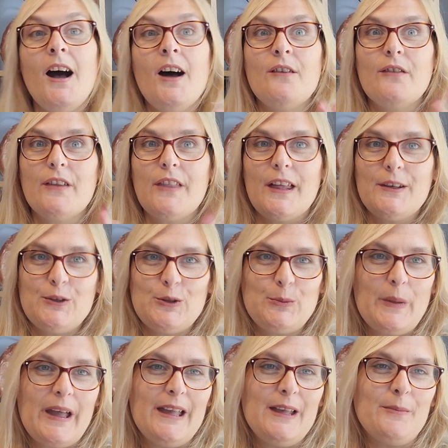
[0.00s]
for their new
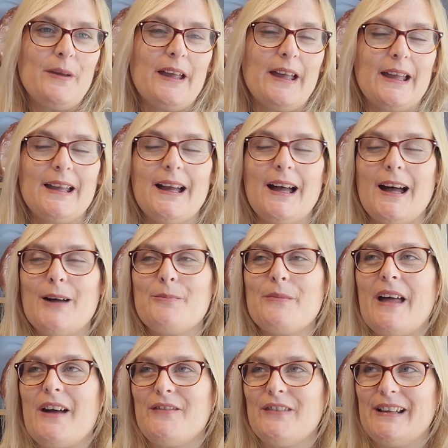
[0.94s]
baby. They're
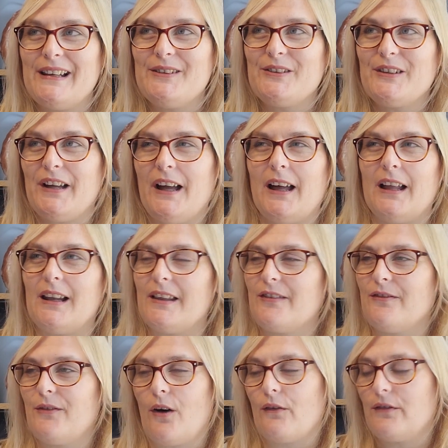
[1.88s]
having a little girl. I
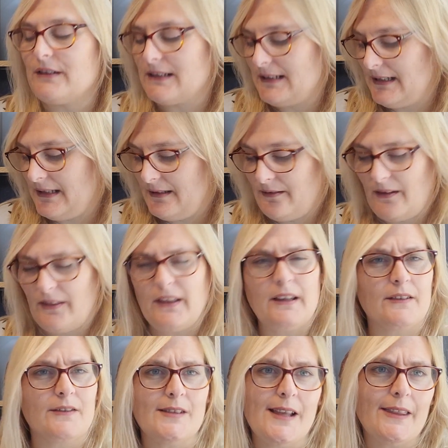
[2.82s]
think
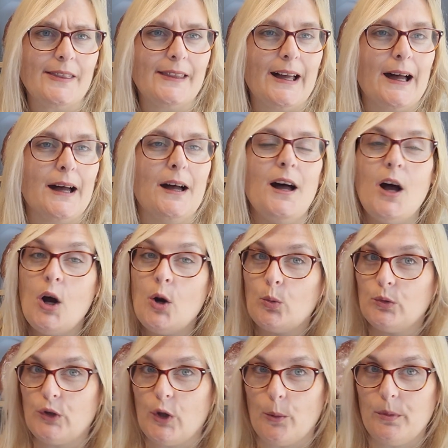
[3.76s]
I've said that.
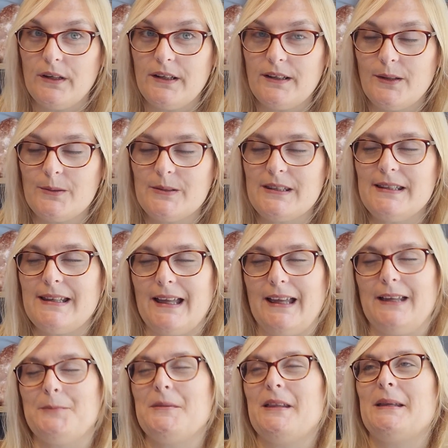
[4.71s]
Nobody knows the
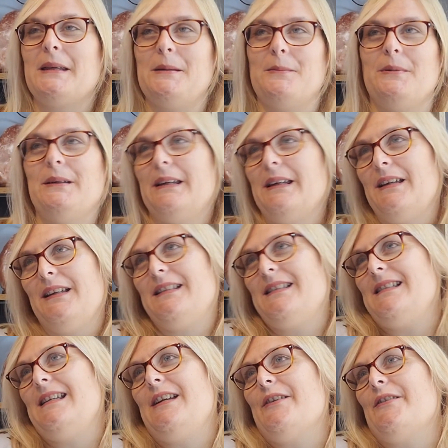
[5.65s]
name. They're keeping it a
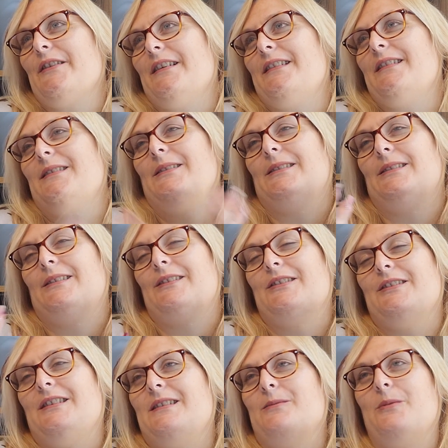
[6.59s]
secret until
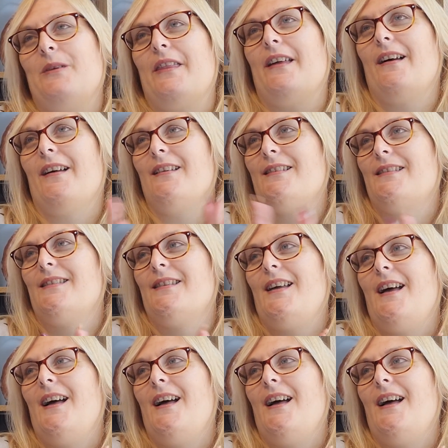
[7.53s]
she's with us.